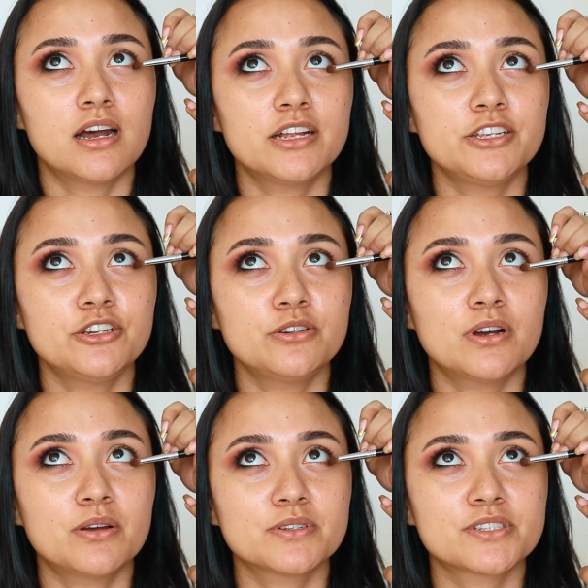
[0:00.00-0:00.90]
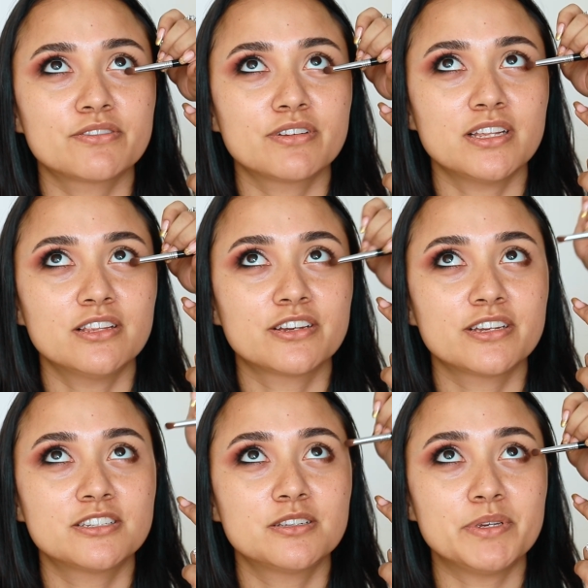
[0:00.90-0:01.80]
I knew I wasn't really
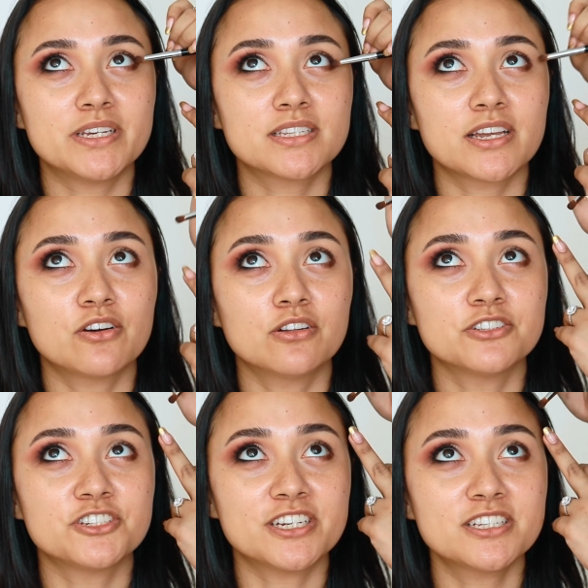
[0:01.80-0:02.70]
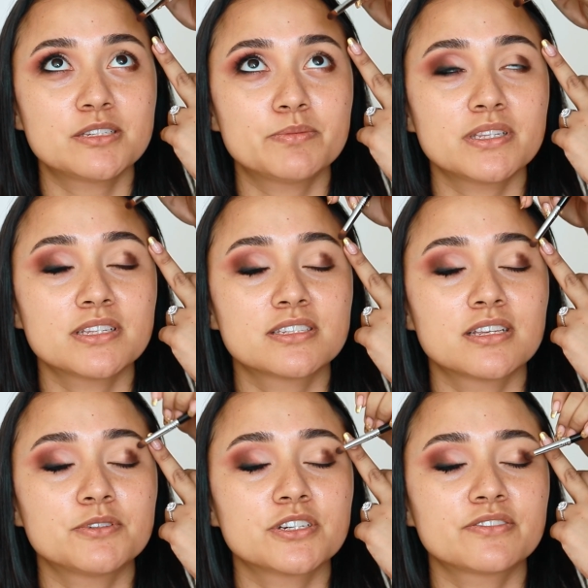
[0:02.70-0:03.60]
looking to be a psychologist, but the
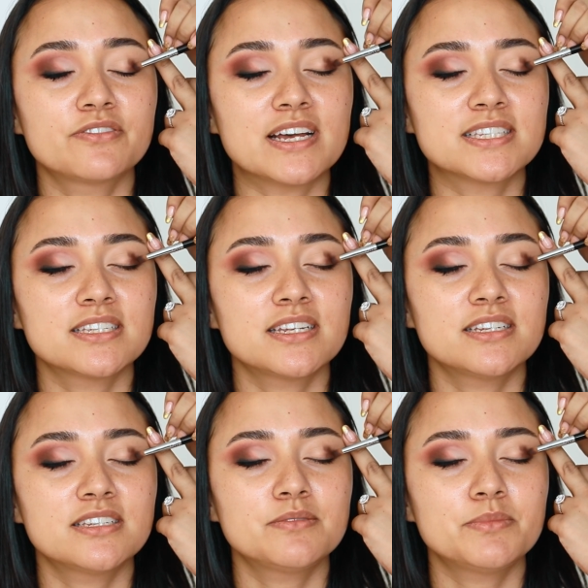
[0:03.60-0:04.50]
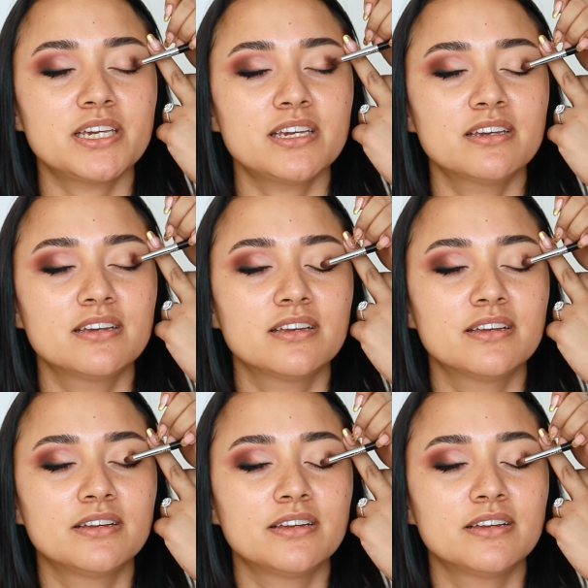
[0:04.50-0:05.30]
subject fascinated me. Mm-hmm.